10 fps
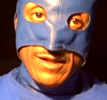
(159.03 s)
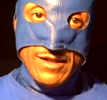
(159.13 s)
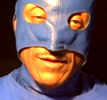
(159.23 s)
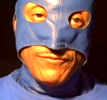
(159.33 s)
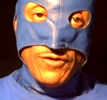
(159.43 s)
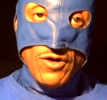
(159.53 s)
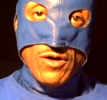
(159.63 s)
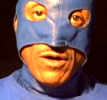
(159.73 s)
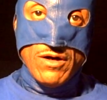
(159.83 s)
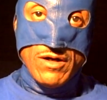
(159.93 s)
if
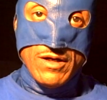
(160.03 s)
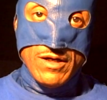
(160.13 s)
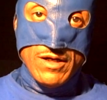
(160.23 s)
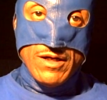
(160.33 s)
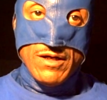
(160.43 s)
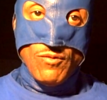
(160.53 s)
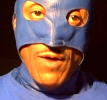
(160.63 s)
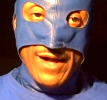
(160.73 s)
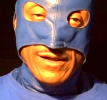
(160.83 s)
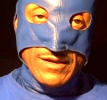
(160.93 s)
you're
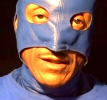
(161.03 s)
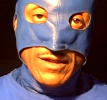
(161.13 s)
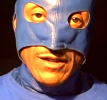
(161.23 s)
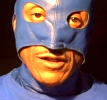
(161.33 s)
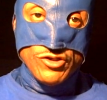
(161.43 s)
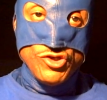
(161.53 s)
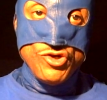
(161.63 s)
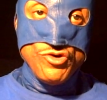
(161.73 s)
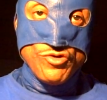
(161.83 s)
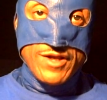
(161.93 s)
white,
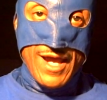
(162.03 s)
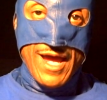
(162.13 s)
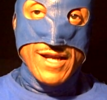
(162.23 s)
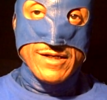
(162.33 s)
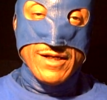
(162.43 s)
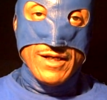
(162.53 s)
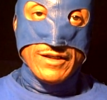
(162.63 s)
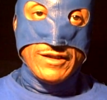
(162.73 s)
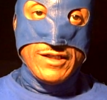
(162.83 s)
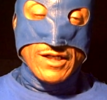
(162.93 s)
you can
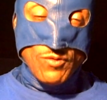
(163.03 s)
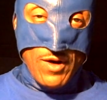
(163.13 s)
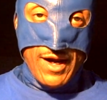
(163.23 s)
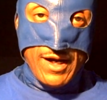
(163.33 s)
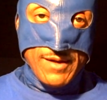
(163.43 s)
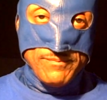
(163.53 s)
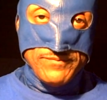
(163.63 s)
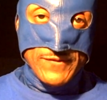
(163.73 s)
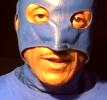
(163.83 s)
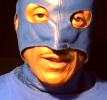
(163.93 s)
get away
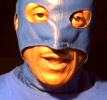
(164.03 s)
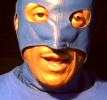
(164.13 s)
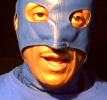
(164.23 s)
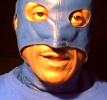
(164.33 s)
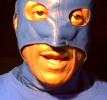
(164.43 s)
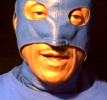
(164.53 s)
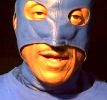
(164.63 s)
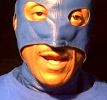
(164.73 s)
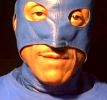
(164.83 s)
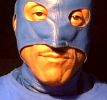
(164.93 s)

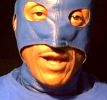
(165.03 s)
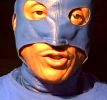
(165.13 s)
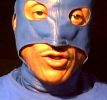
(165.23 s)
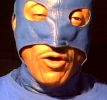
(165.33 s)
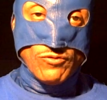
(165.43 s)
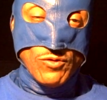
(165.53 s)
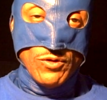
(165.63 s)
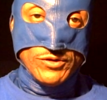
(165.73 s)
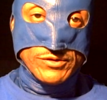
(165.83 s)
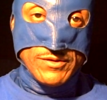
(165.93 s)
and make your own
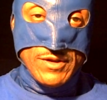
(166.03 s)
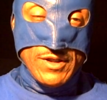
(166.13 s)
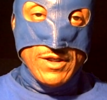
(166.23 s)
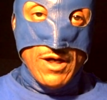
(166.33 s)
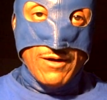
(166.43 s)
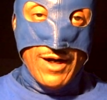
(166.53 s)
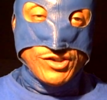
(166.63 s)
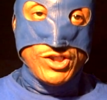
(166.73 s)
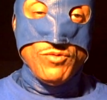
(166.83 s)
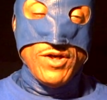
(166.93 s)
rules. All right,
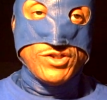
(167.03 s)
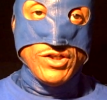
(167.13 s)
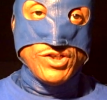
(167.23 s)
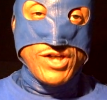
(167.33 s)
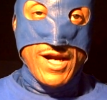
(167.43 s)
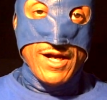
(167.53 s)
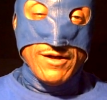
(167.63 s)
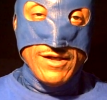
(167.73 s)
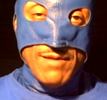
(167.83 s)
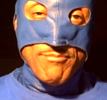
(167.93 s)
she went to the
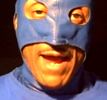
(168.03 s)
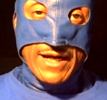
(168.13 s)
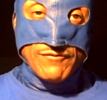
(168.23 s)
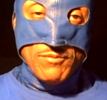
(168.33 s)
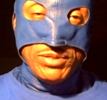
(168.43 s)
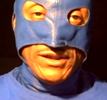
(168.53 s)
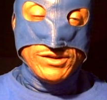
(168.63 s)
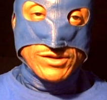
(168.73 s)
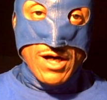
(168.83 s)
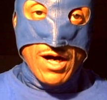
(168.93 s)
jail in the back of a
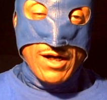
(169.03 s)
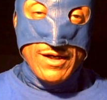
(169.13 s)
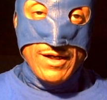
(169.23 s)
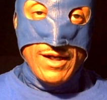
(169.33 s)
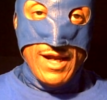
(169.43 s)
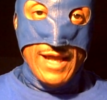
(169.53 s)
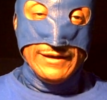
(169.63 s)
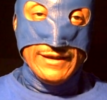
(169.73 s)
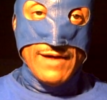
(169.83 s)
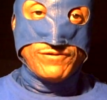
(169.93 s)
police car
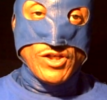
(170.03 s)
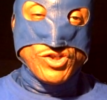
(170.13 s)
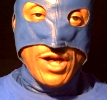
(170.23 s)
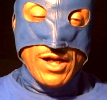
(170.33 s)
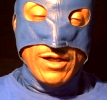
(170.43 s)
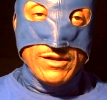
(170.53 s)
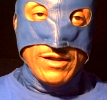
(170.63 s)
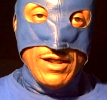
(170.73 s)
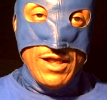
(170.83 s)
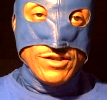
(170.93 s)
and left the jail
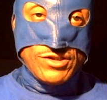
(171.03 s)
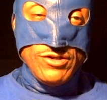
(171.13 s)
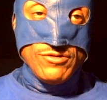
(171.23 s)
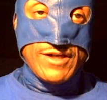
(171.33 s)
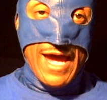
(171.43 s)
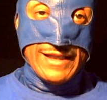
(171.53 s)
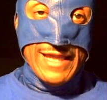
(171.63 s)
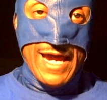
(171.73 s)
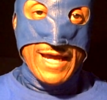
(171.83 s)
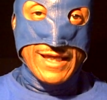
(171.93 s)
in two
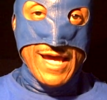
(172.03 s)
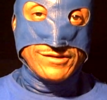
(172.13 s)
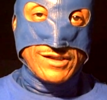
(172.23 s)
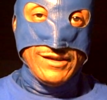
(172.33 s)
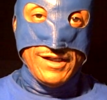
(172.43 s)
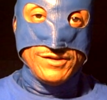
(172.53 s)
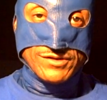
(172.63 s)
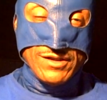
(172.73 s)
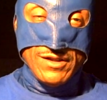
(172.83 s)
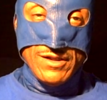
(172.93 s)
Cadillac
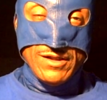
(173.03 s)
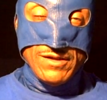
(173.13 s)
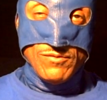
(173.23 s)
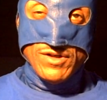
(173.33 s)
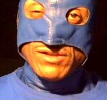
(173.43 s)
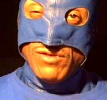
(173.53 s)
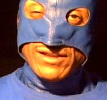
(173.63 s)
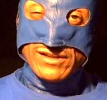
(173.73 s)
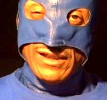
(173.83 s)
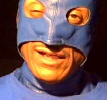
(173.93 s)
Escalades. Which
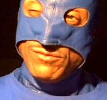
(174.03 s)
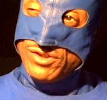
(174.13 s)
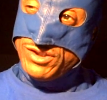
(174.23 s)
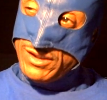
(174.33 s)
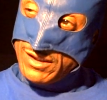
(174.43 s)
Escalade was she